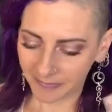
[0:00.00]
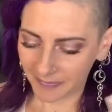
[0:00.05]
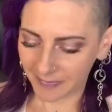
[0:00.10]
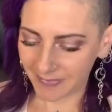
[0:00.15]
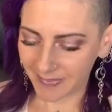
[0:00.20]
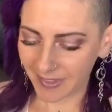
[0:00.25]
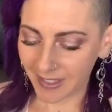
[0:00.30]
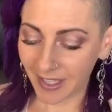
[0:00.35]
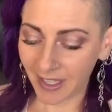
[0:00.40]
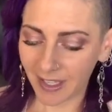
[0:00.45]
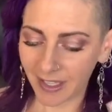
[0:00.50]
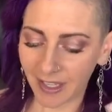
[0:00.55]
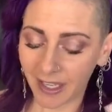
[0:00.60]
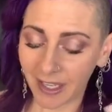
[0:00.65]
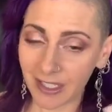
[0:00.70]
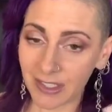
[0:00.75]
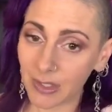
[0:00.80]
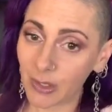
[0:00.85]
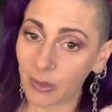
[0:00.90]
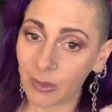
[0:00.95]

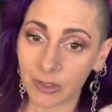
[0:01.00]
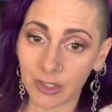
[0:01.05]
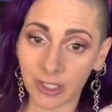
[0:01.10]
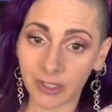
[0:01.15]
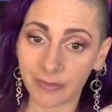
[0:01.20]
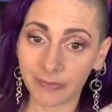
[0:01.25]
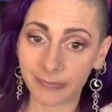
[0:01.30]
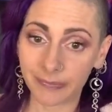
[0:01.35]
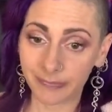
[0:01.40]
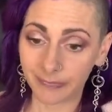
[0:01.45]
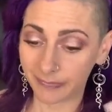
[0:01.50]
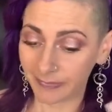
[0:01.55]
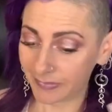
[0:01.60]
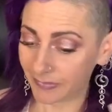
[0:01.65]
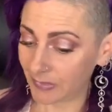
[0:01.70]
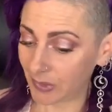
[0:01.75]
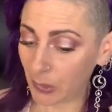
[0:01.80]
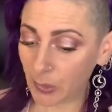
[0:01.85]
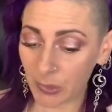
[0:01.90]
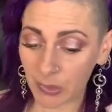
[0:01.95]
I told you,
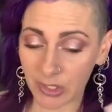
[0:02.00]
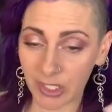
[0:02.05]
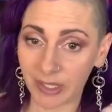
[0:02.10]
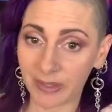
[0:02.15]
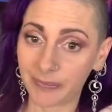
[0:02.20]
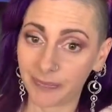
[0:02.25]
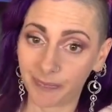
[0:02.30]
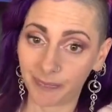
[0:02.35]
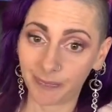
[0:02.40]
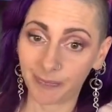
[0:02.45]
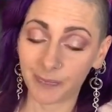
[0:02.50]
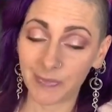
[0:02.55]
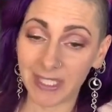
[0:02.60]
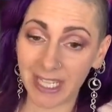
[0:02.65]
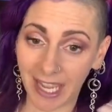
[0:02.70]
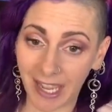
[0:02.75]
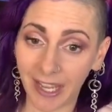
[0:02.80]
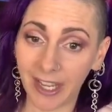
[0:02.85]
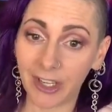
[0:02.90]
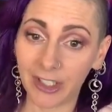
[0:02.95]
told you,
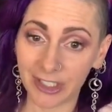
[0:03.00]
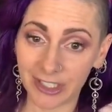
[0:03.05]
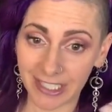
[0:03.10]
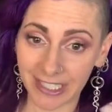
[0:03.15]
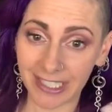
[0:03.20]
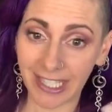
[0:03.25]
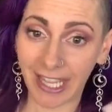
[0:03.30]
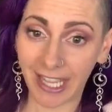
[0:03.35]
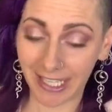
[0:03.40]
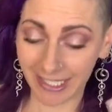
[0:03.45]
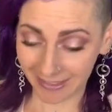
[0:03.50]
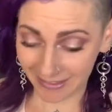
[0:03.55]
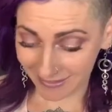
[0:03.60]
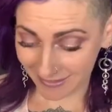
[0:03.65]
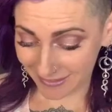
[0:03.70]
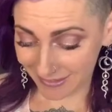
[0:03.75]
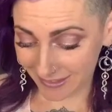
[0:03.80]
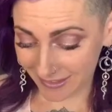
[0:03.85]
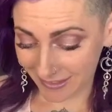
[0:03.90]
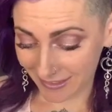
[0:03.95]
tired today.
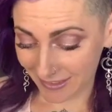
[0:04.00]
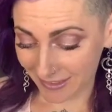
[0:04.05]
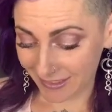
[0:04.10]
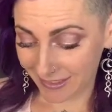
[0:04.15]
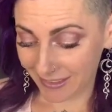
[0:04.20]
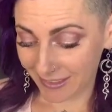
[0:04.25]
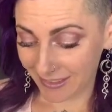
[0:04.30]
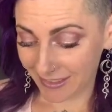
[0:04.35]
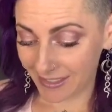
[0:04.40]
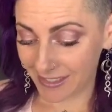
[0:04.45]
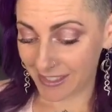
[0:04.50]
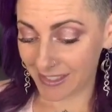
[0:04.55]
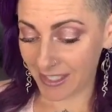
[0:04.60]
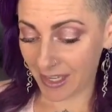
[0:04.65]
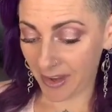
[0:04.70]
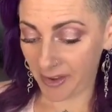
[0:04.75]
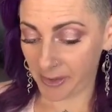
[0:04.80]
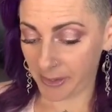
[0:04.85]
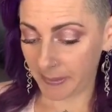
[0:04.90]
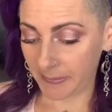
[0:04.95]

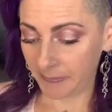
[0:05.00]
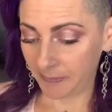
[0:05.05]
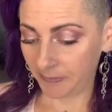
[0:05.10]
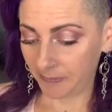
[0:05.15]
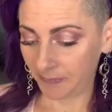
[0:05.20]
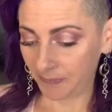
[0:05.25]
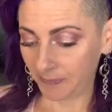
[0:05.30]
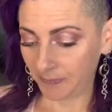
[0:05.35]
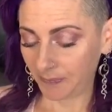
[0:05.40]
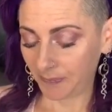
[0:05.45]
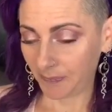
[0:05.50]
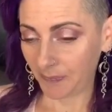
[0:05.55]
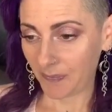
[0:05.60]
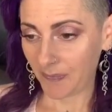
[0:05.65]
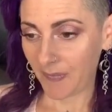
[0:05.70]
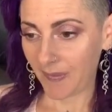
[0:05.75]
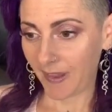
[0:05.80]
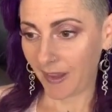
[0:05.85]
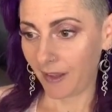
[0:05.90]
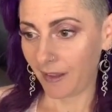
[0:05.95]
So
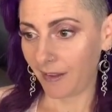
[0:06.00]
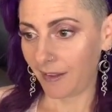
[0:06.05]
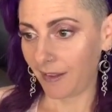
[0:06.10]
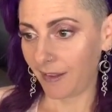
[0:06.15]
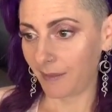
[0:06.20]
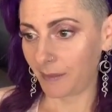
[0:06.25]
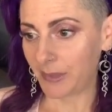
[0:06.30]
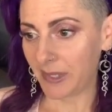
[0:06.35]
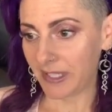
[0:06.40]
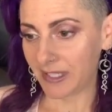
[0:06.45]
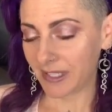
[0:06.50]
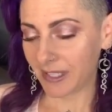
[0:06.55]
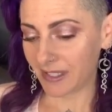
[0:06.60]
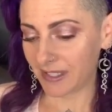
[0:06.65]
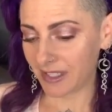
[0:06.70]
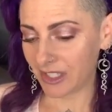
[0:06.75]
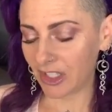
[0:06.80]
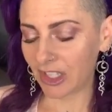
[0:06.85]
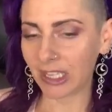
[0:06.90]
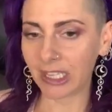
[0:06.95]
that brings
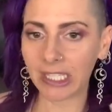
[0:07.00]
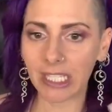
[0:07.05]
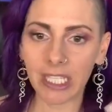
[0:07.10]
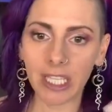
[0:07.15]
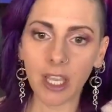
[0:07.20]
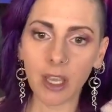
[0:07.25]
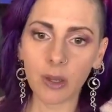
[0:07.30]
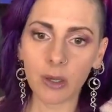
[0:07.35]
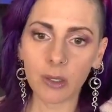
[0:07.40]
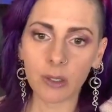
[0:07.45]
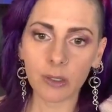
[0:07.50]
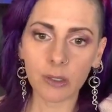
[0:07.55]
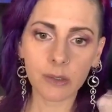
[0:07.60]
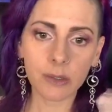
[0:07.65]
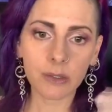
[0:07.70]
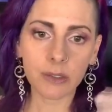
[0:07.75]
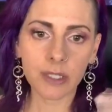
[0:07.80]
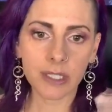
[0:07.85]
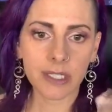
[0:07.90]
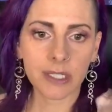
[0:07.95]
us to
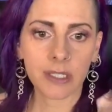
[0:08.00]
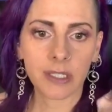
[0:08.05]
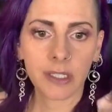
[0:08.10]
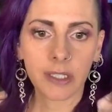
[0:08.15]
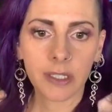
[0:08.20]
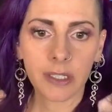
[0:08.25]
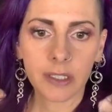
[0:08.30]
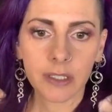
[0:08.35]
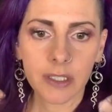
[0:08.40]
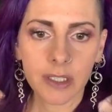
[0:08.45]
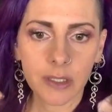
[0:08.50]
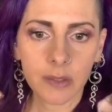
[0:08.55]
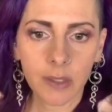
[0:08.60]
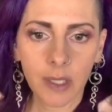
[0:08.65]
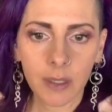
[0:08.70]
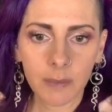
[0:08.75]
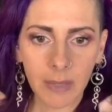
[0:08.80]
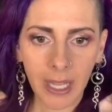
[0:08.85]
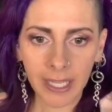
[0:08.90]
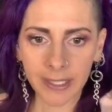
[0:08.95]
Leos, to
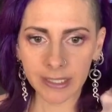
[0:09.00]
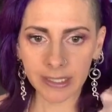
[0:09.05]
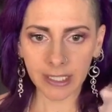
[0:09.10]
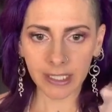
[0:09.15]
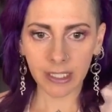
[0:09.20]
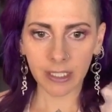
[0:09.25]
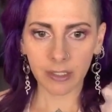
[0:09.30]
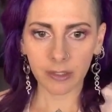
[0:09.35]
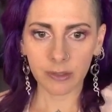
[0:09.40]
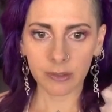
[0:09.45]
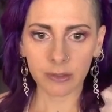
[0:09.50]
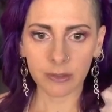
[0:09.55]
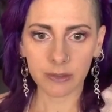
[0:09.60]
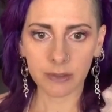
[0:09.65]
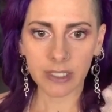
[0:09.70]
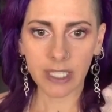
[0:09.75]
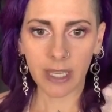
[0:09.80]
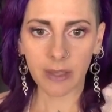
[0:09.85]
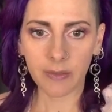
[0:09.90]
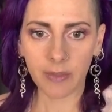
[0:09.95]
all my
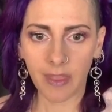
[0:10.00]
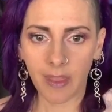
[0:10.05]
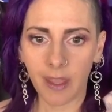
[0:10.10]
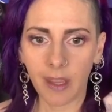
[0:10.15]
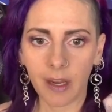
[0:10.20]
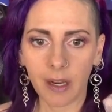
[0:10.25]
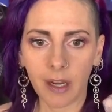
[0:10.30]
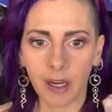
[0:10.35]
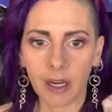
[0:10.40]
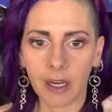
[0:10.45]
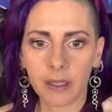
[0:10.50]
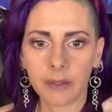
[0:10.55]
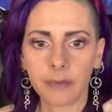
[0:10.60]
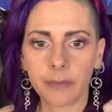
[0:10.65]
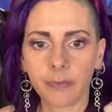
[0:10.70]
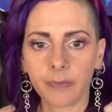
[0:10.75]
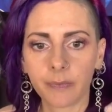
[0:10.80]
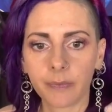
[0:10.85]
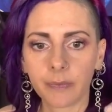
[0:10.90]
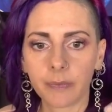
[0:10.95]
Leos out
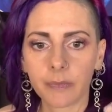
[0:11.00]
there.